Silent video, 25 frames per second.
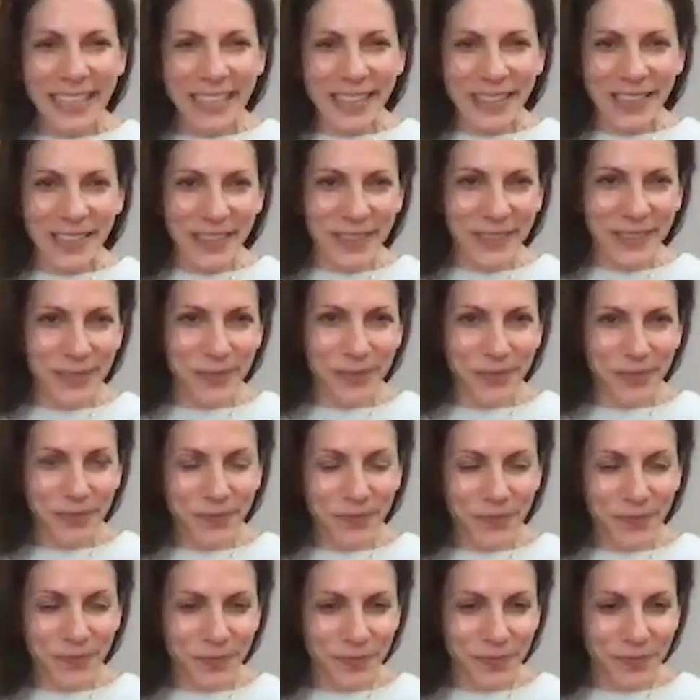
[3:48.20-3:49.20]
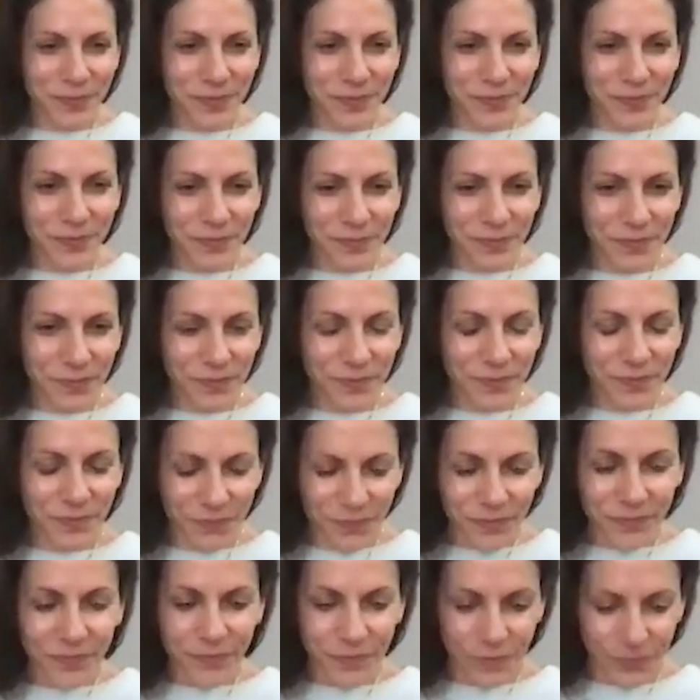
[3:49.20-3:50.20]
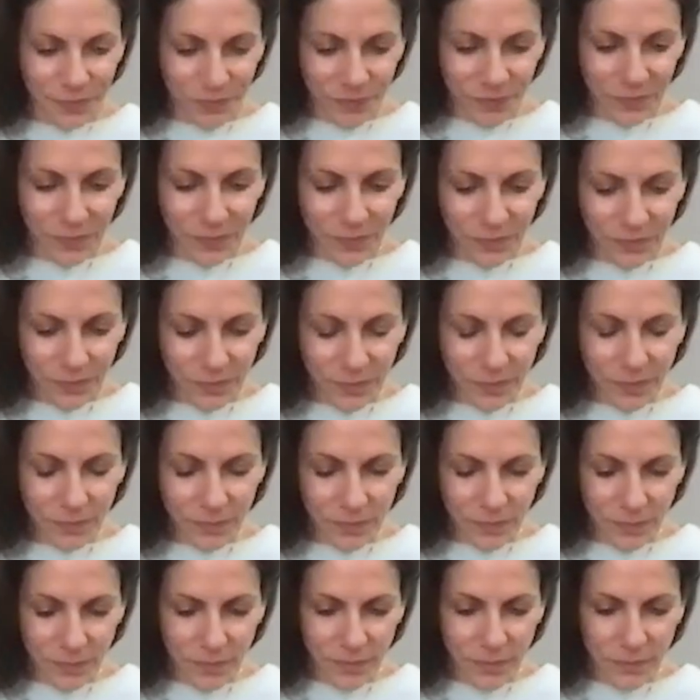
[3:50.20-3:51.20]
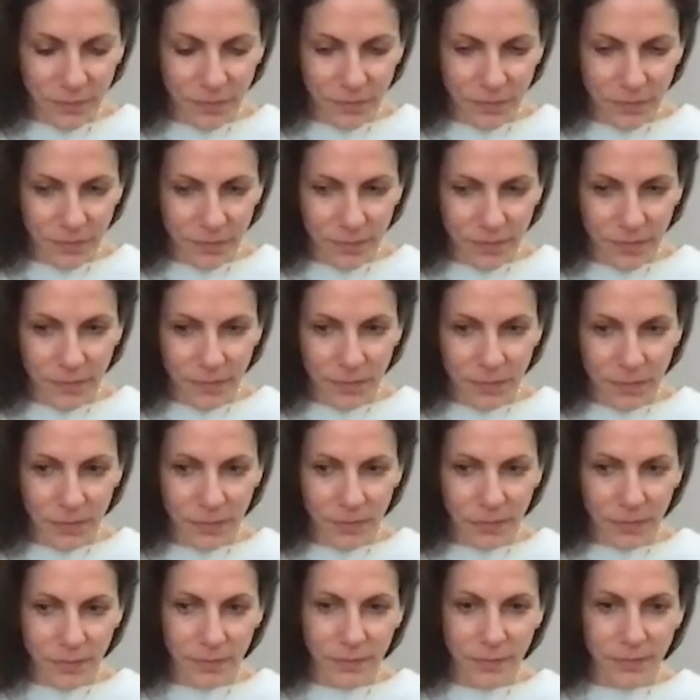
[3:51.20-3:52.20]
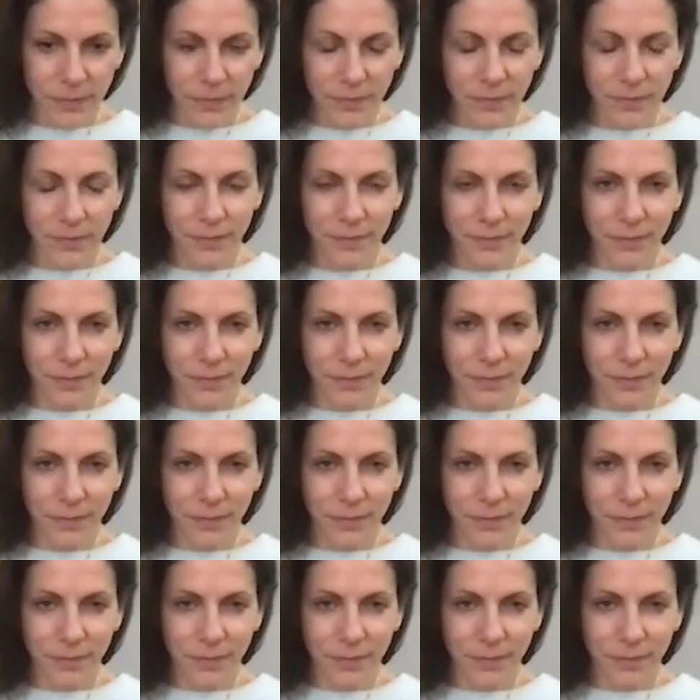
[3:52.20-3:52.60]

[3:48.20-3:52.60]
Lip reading: (silent)